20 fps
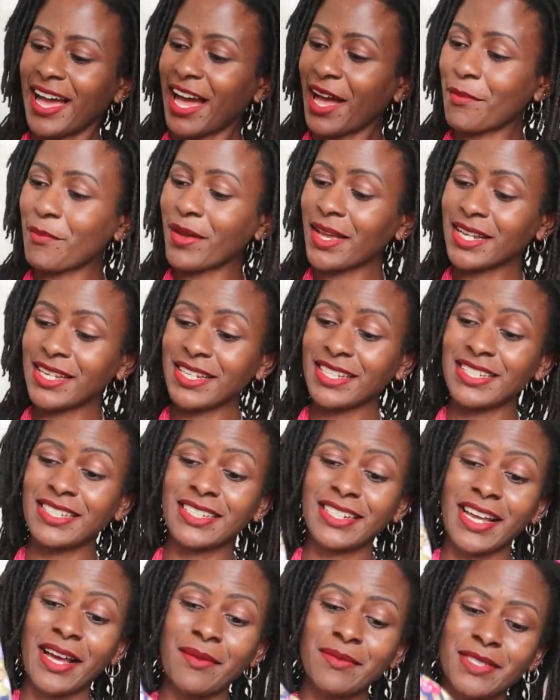i made it
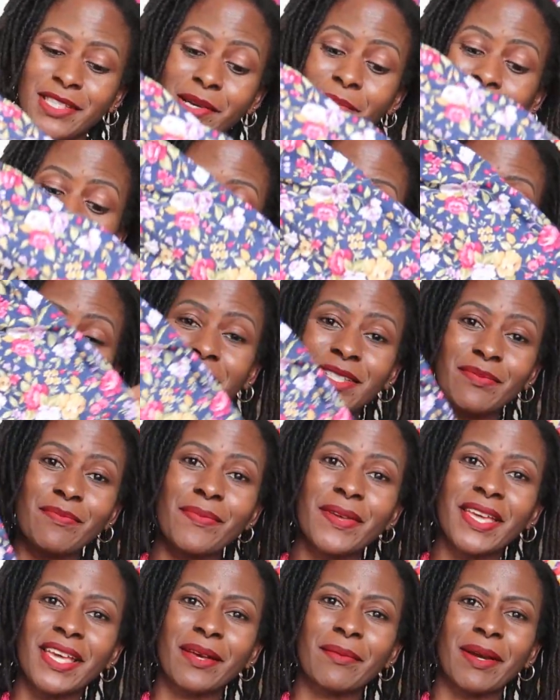it comes up a bit
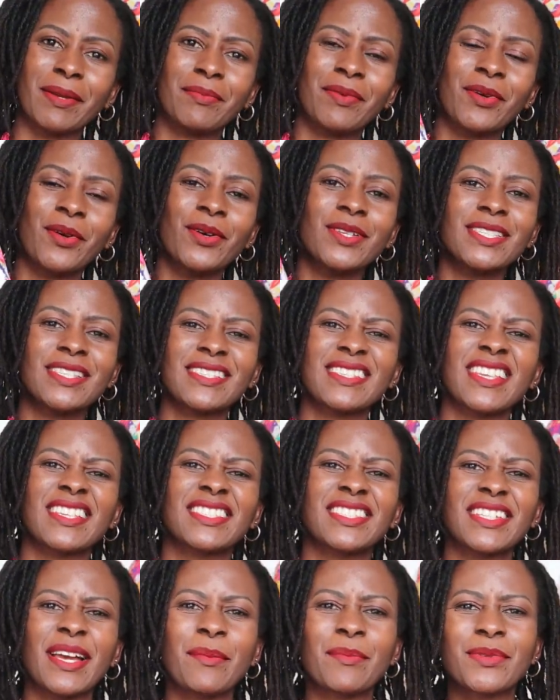big but because it's a
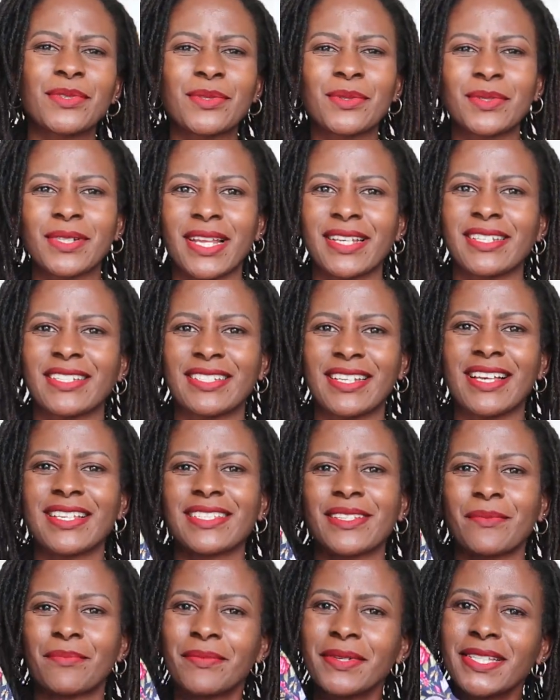jumpsuit and it
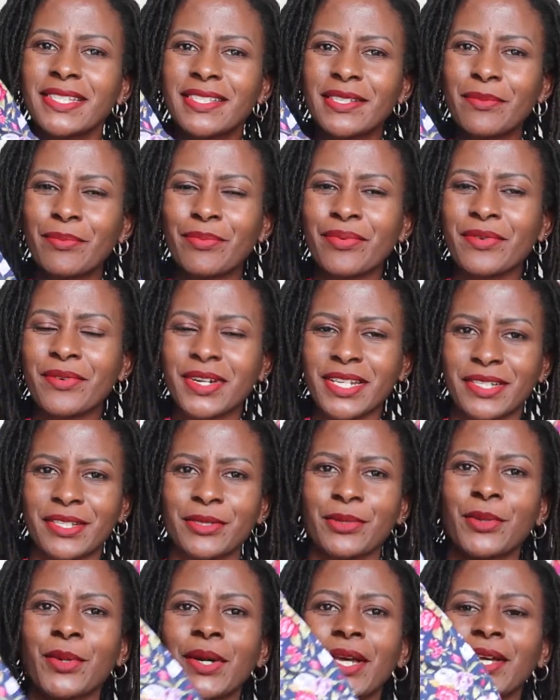has a busy
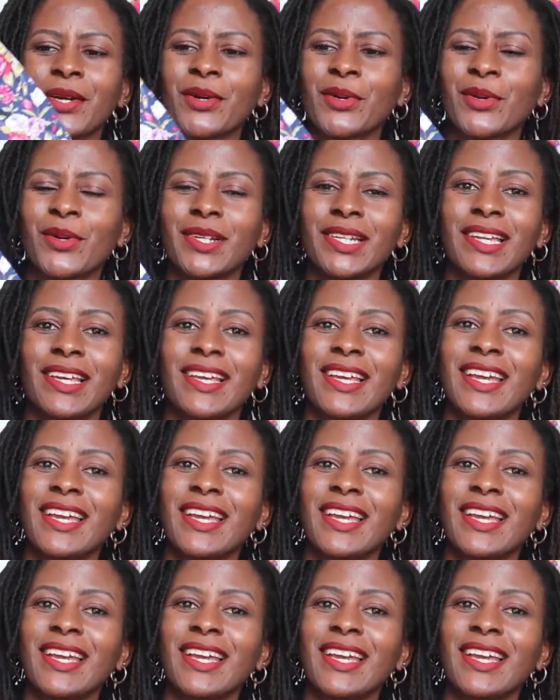print going on